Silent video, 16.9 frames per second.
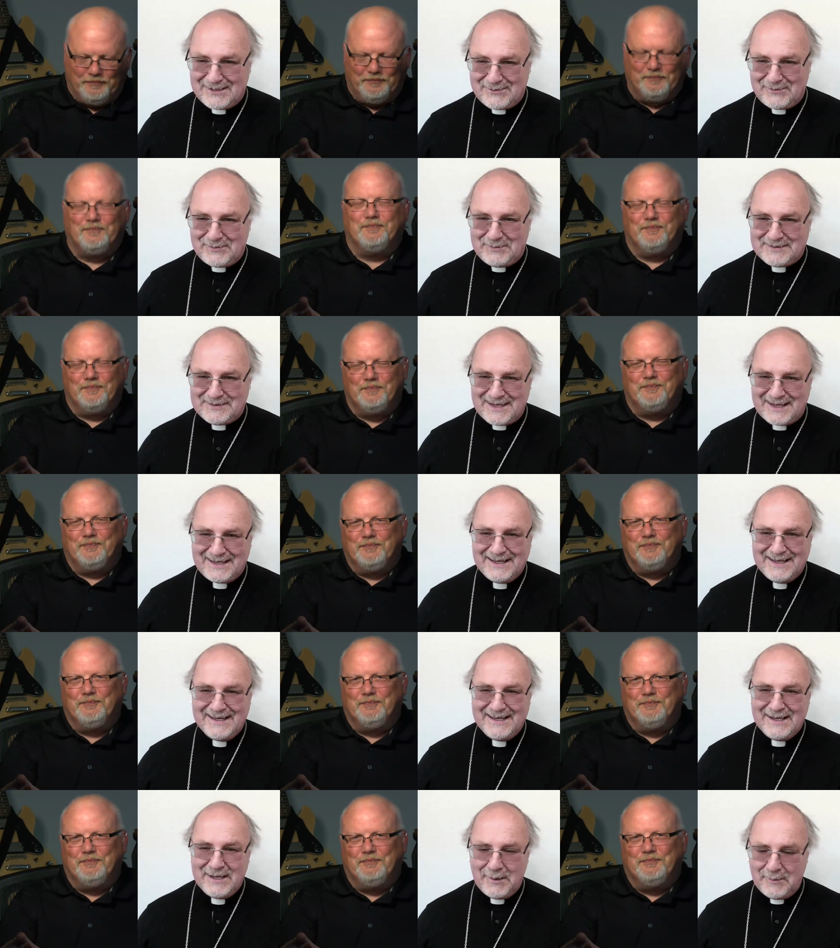Speaker 1: so we'd say,
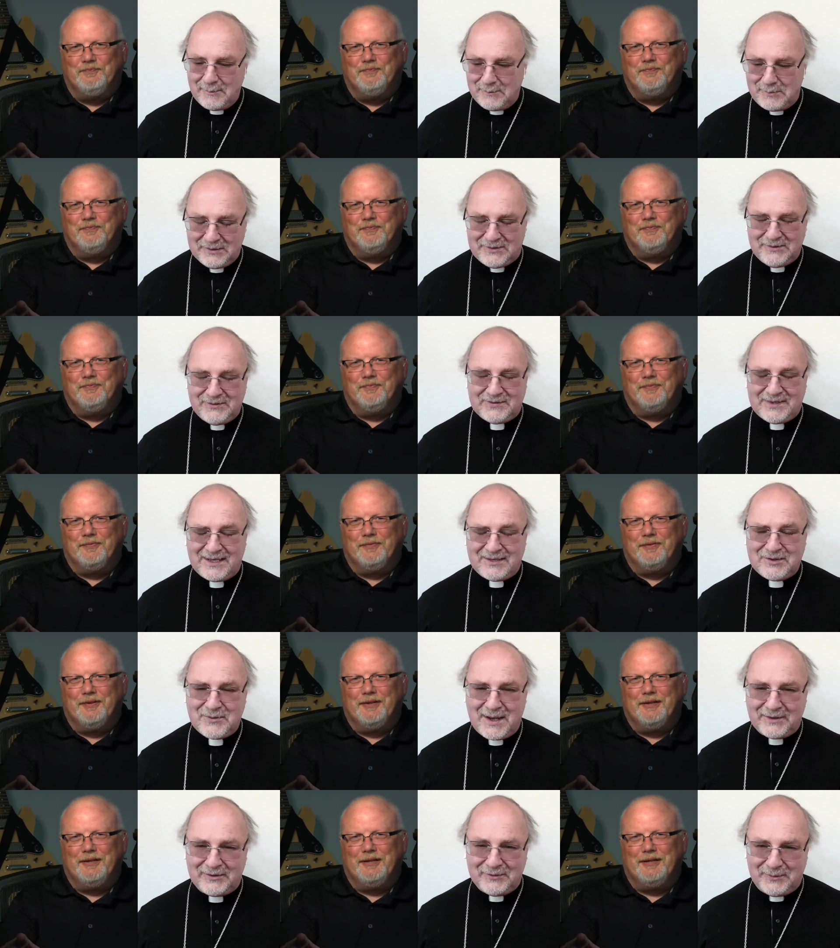but you said
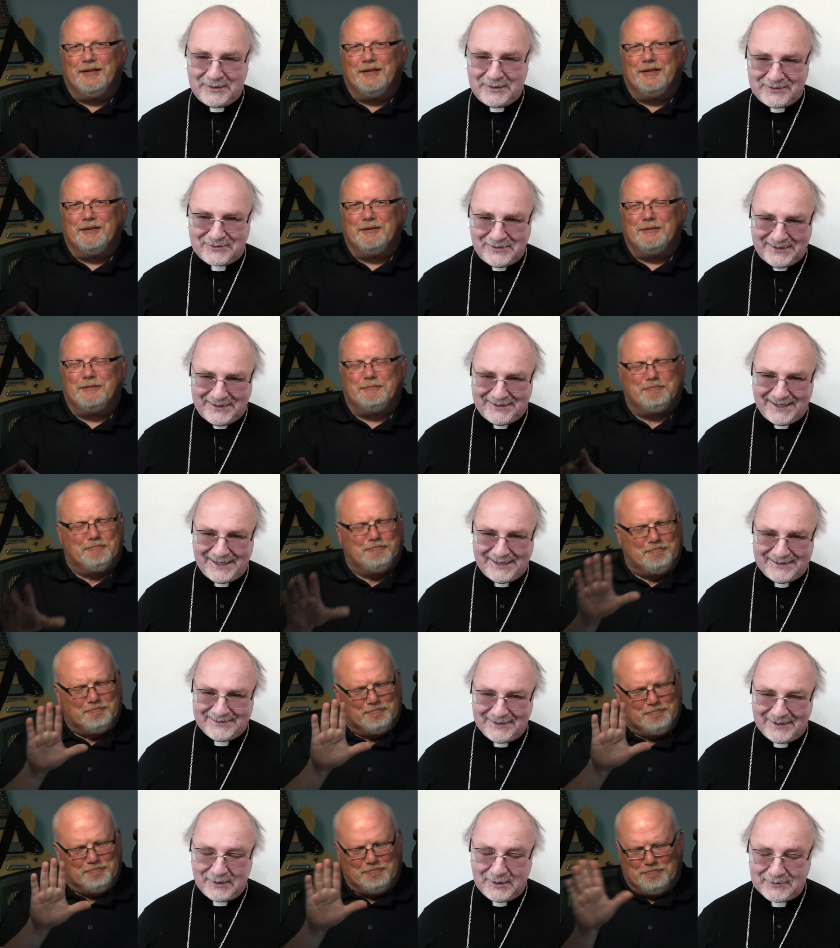you had the windscreen.
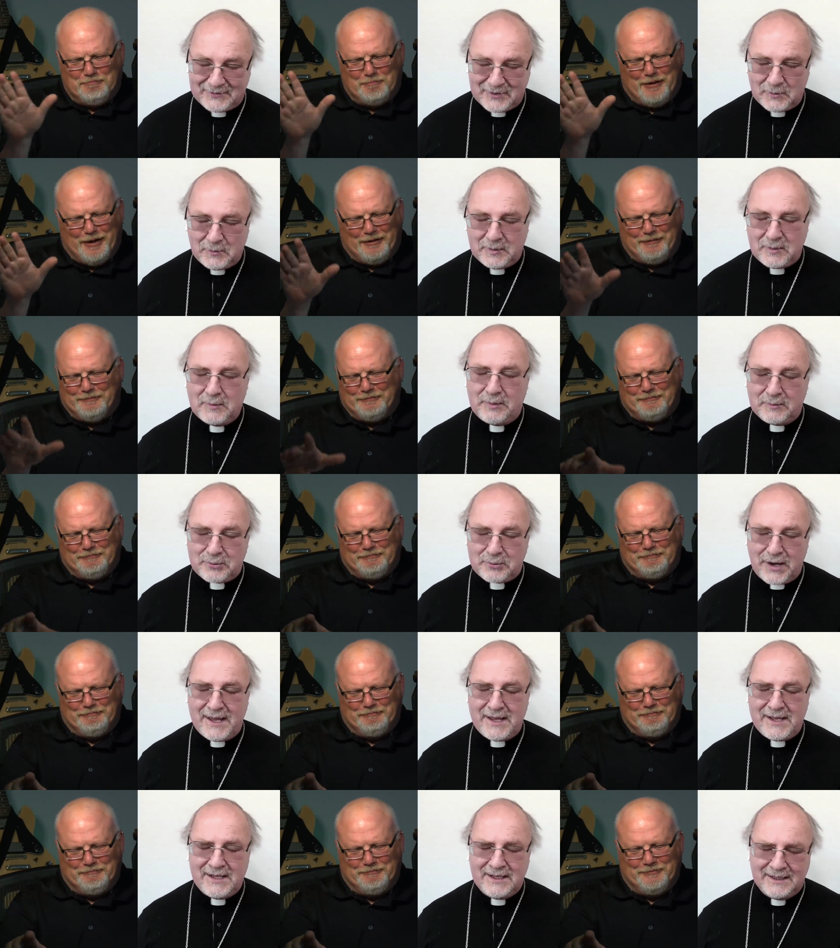And uh, so we were a bit
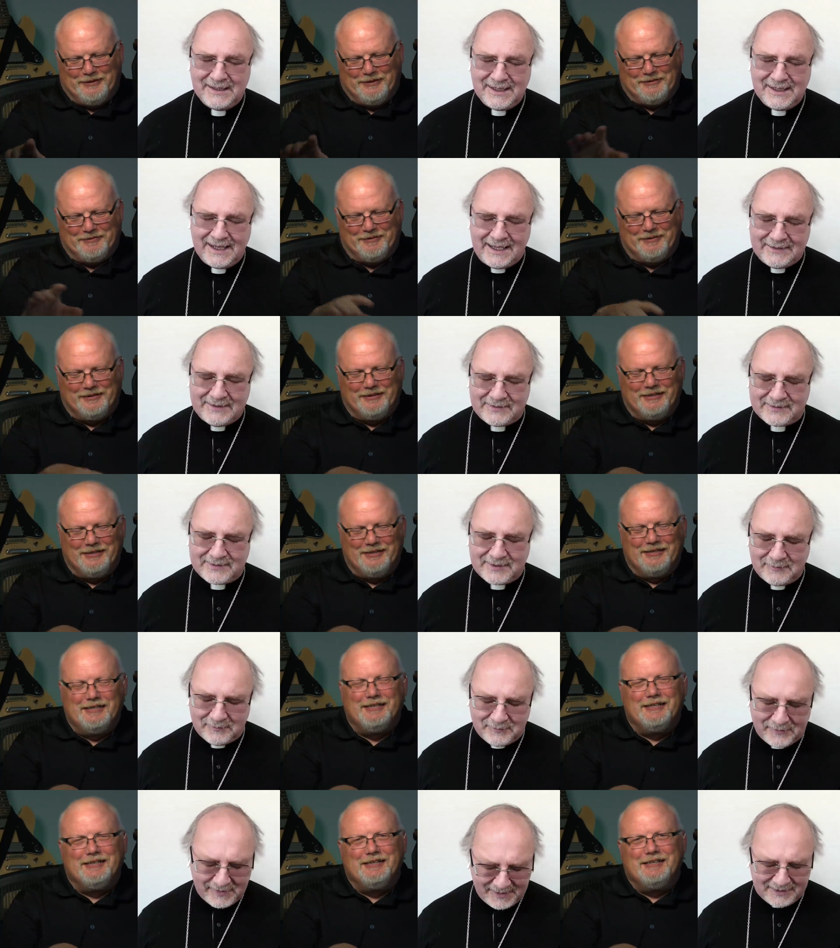prayer and
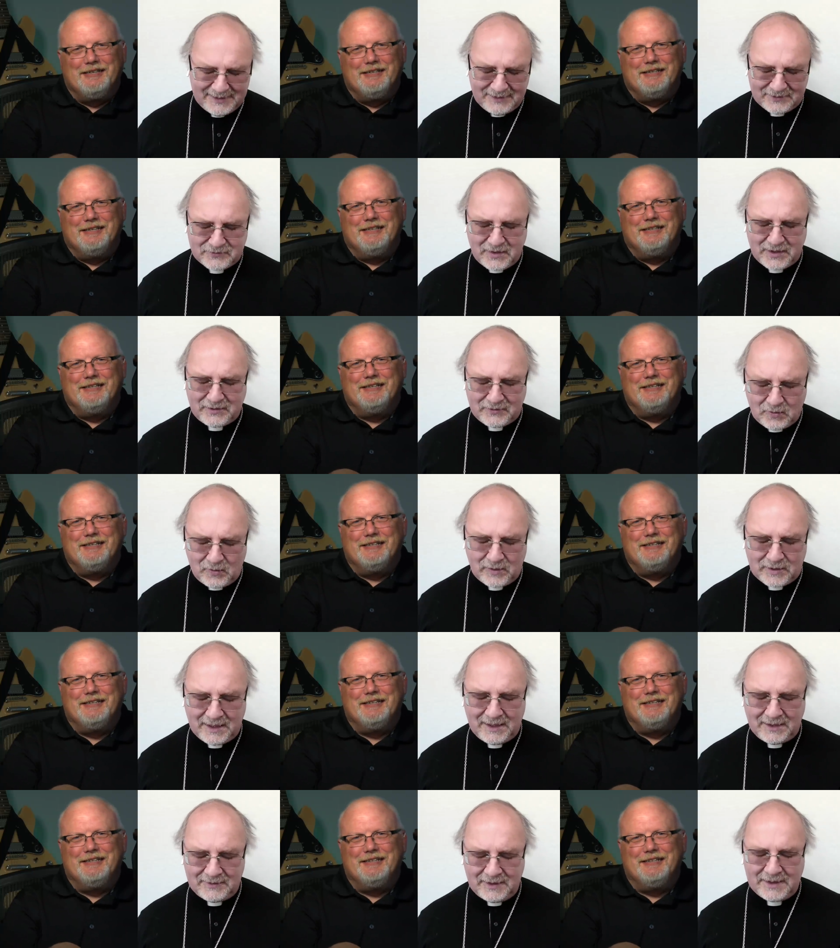some fairly straight
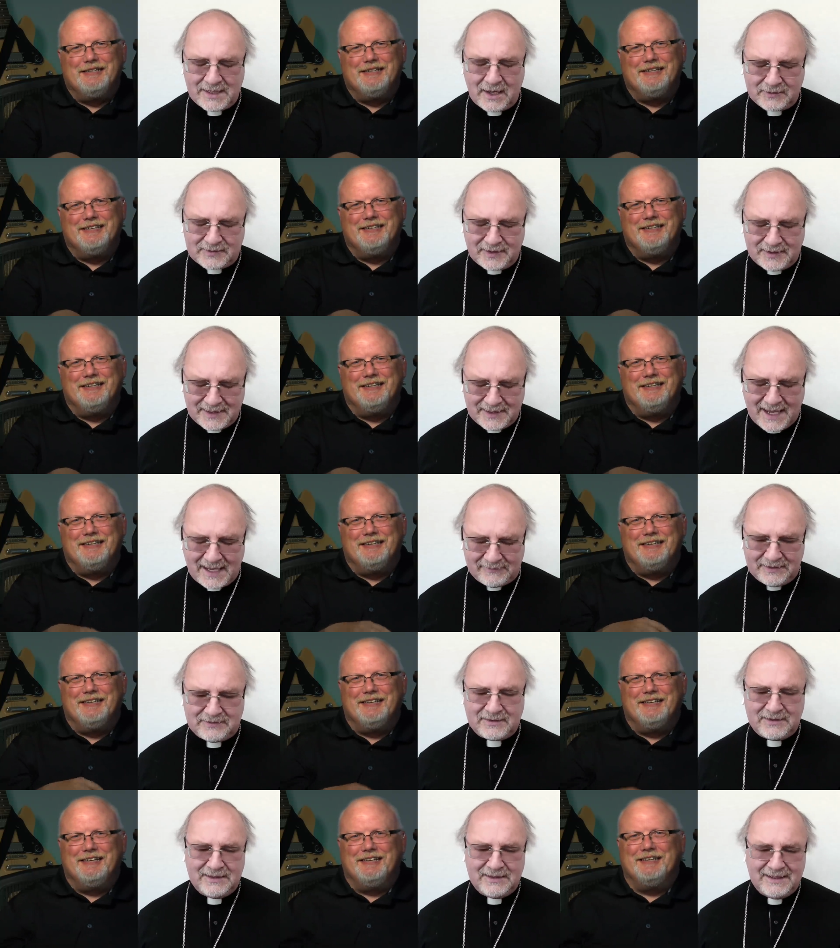talking, and they now say they
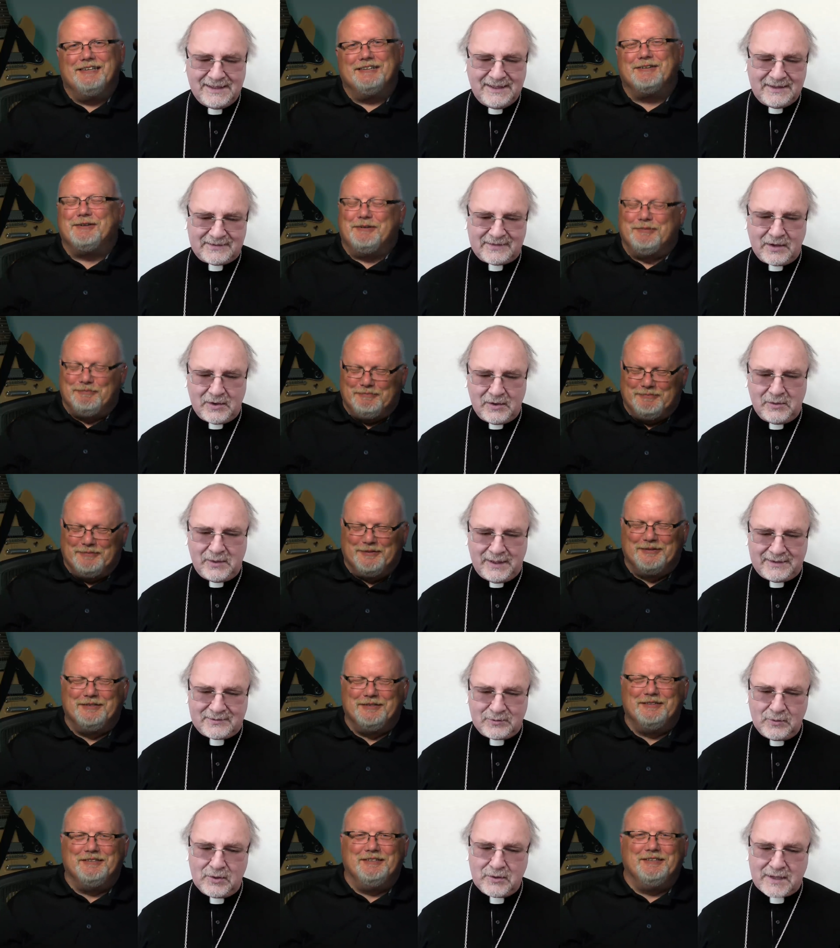have it. Good. So
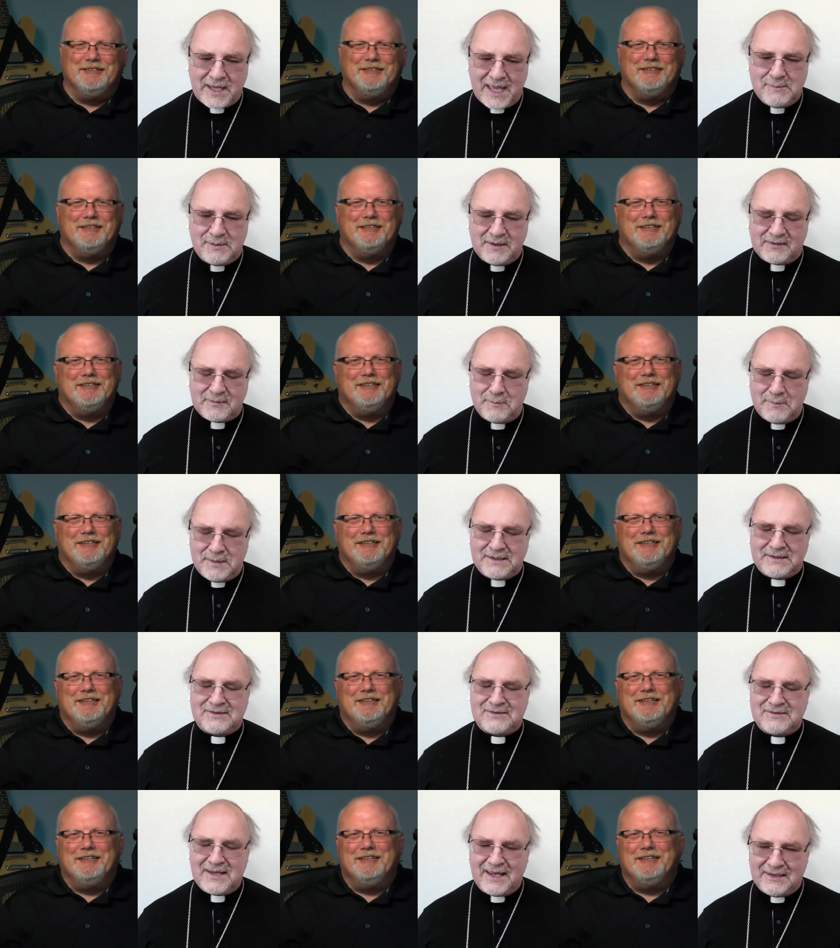it's all okay, but it's a
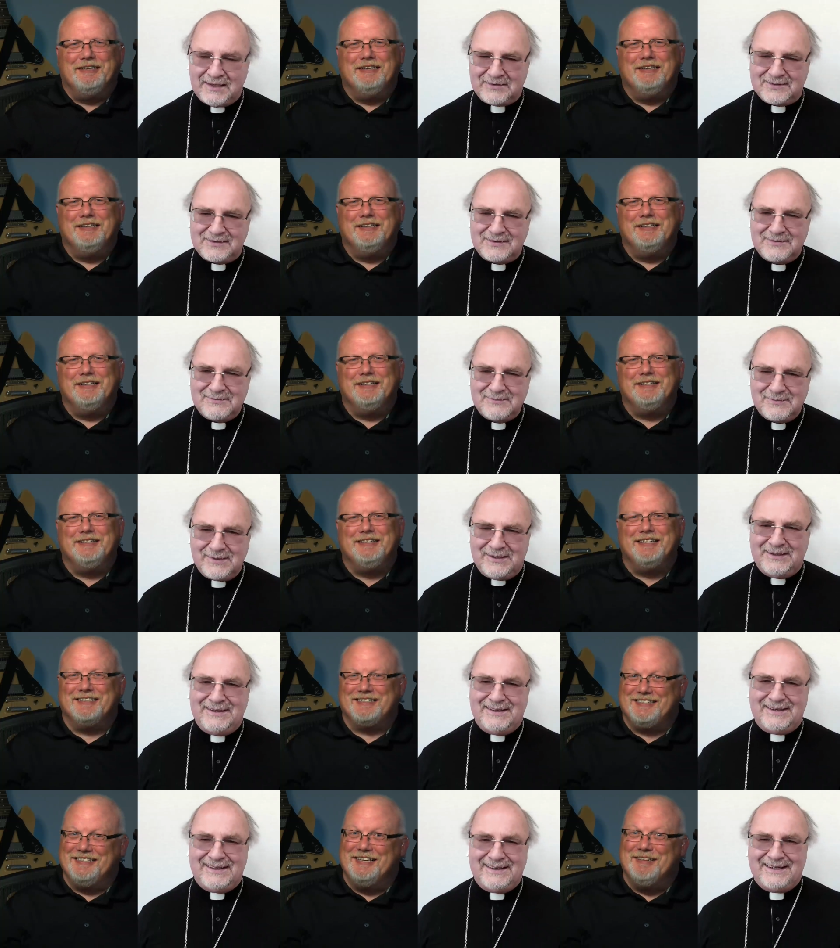bit tense.
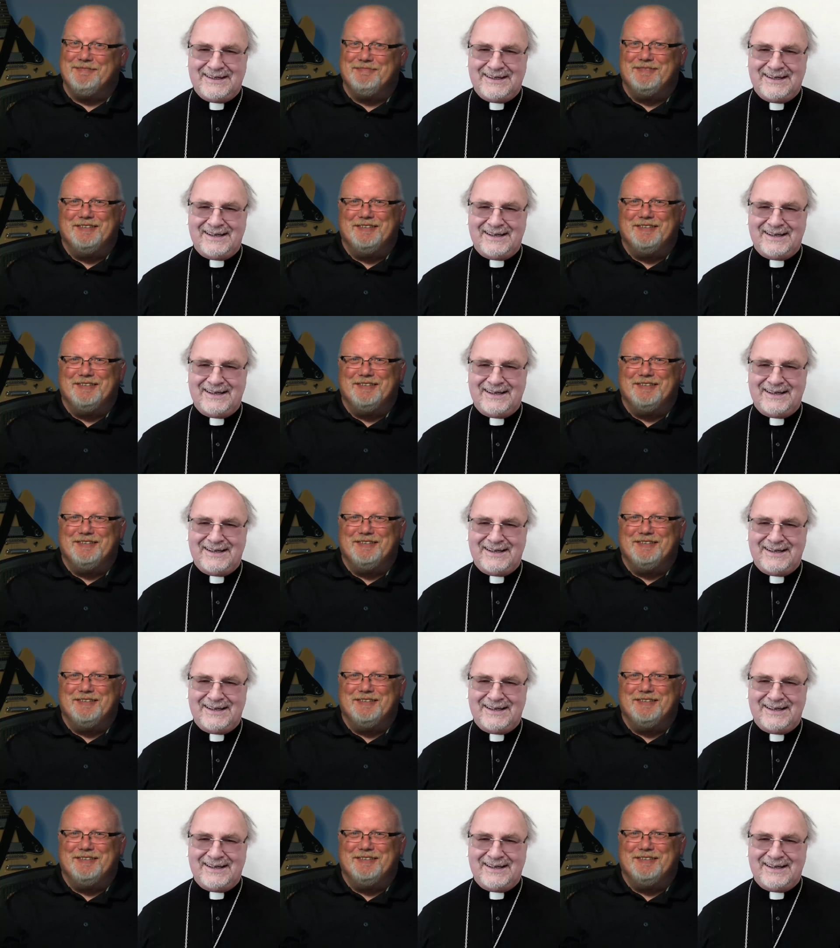Yes.